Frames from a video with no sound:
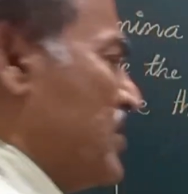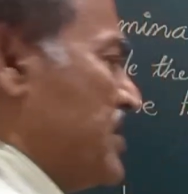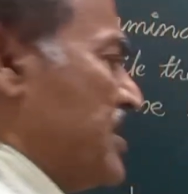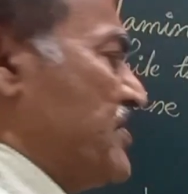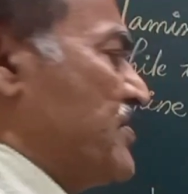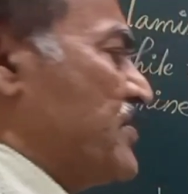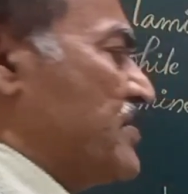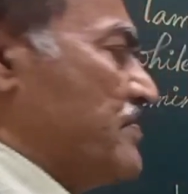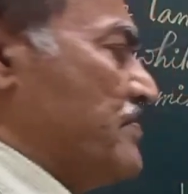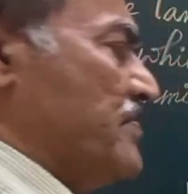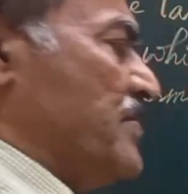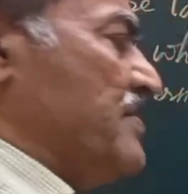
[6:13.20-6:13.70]

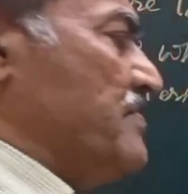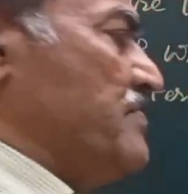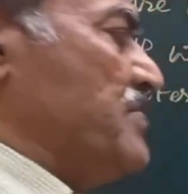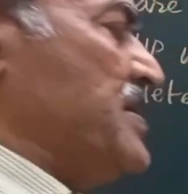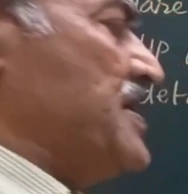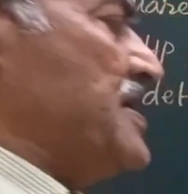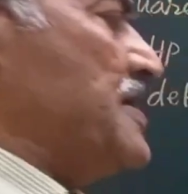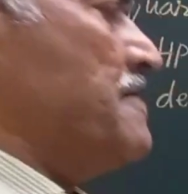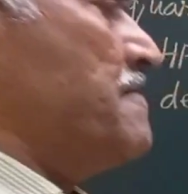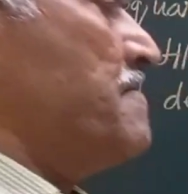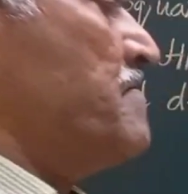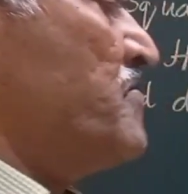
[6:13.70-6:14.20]
whatever it may
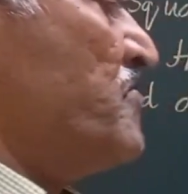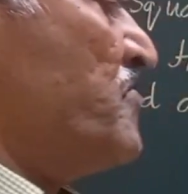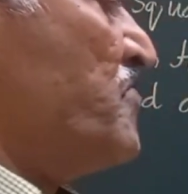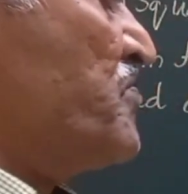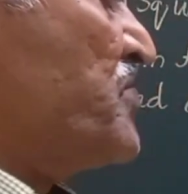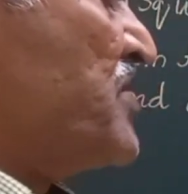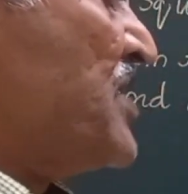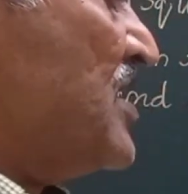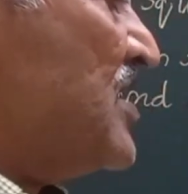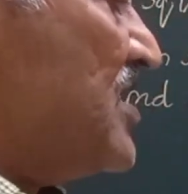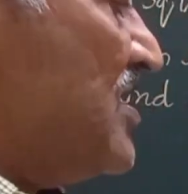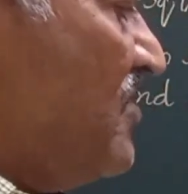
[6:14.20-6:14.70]
be.
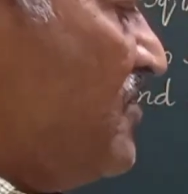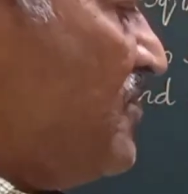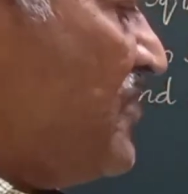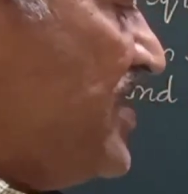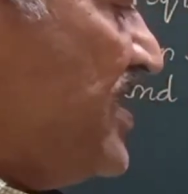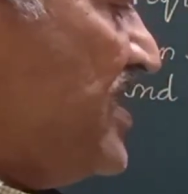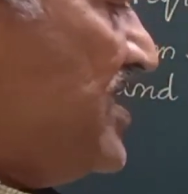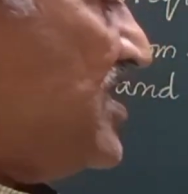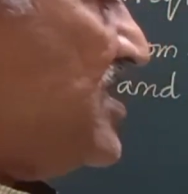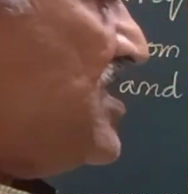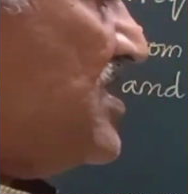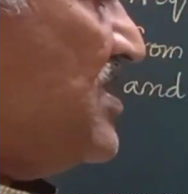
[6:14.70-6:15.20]
Now
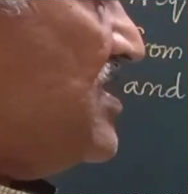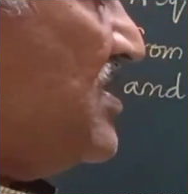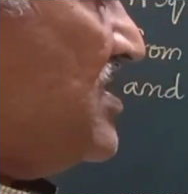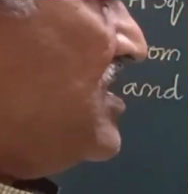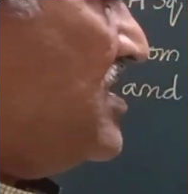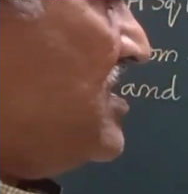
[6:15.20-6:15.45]
friends,